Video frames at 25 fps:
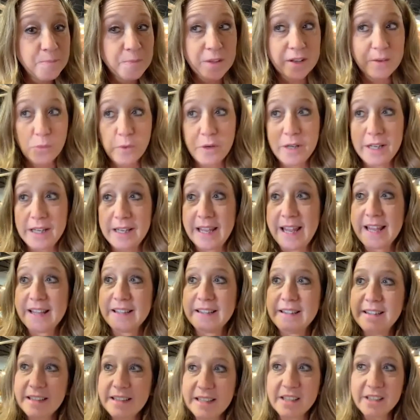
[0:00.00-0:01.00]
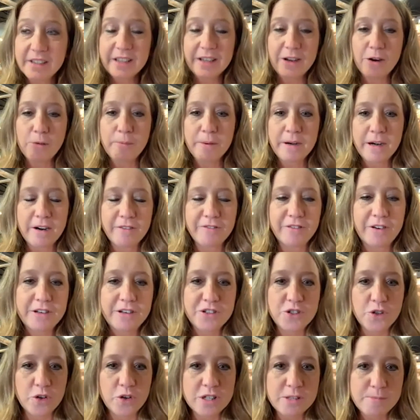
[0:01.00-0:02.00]
we can't legally open our front
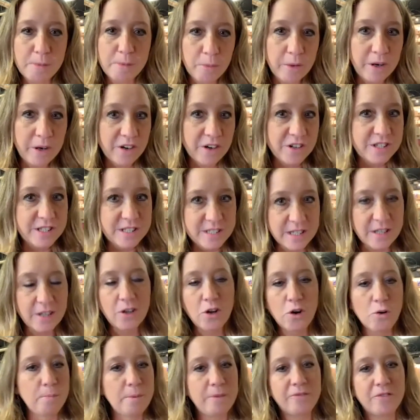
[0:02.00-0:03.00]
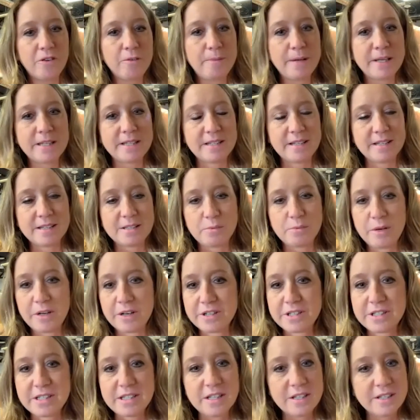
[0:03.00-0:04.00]
doors, but we are still open for business. We are
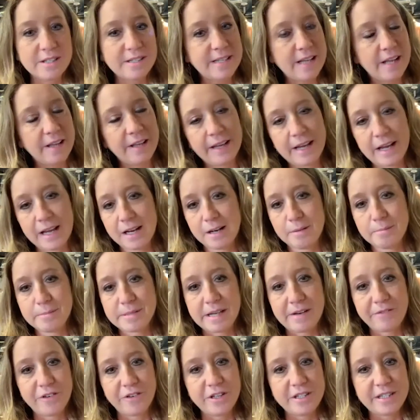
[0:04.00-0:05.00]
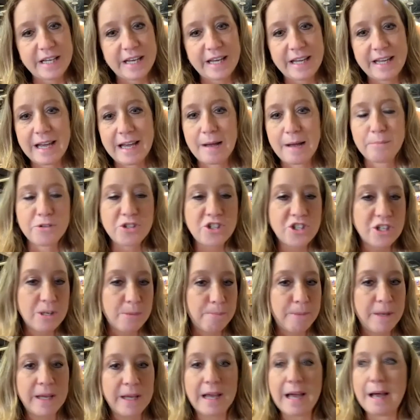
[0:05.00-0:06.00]
still selling items every day. I'm
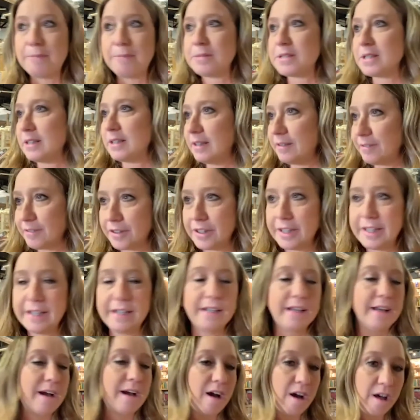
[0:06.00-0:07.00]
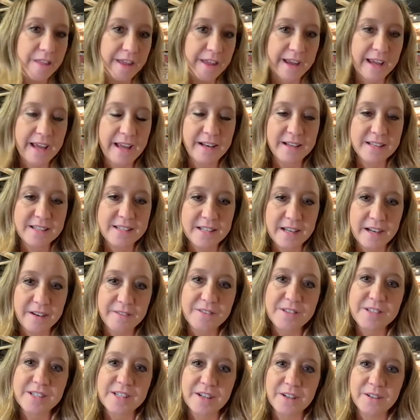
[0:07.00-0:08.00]
shipping, I'm delivering, all that kind of stuff.
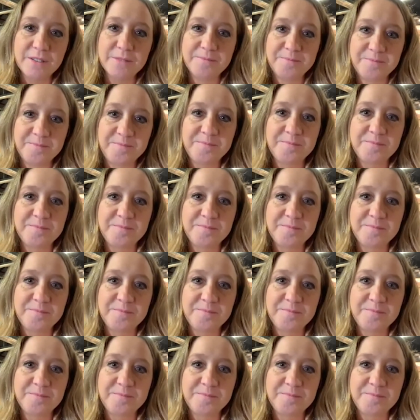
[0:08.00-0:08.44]
So. Oh,